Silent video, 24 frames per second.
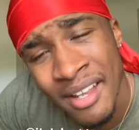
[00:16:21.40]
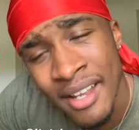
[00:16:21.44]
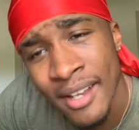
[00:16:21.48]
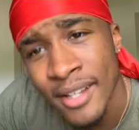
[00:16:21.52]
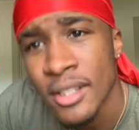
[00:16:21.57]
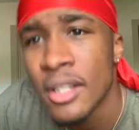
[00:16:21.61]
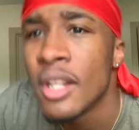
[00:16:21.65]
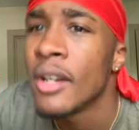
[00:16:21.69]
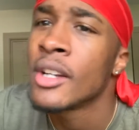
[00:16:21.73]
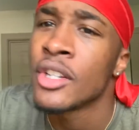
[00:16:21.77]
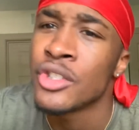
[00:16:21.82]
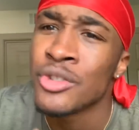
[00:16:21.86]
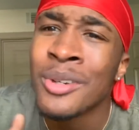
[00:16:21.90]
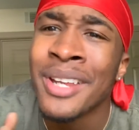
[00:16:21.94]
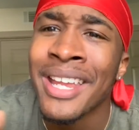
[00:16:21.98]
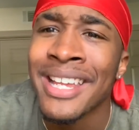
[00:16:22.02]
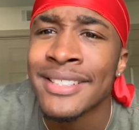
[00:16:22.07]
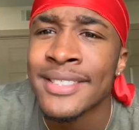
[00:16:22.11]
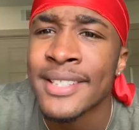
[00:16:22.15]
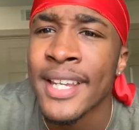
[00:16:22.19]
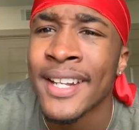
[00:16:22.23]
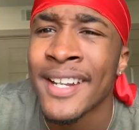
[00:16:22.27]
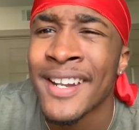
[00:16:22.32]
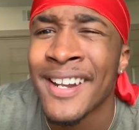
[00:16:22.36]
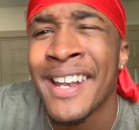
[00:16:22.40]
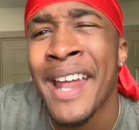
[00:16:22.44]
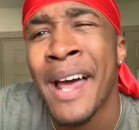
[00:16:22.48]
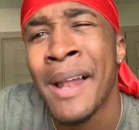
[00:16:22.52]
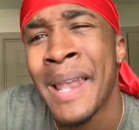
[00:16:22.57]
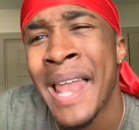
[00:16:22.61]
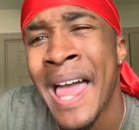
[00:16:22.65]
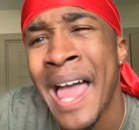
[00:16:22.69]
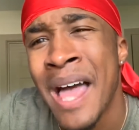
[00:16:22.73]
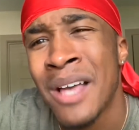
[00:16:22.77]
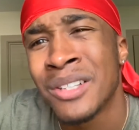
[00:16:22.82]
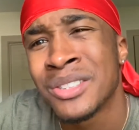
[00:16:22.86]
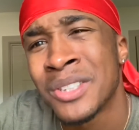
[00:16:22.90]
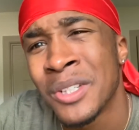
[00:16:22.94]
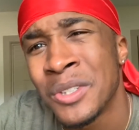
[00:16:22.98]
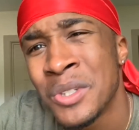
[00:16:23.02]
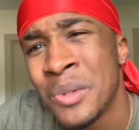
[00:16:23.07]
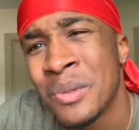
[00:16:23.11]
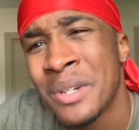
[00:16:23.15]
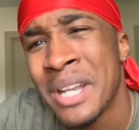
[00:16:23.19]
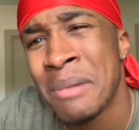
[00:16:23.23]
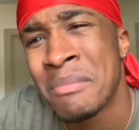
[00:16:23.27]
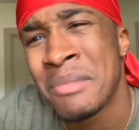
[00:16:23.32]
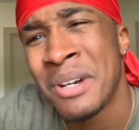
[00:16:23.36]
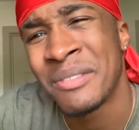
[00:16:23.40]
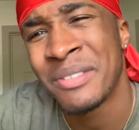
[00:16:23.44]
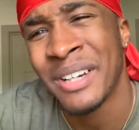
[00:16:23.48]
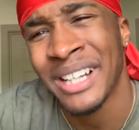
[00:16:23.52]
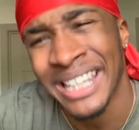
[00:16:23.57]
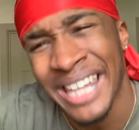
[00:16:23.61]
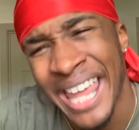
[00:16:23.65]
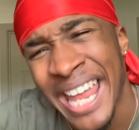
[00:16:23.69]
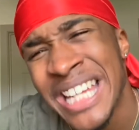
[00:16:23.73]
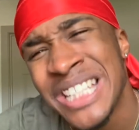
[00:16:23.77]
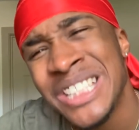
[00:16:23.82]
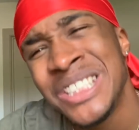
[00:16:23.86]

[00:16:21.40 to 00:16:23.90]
you know, because you can't say nothing out loud. So you and that motherfucker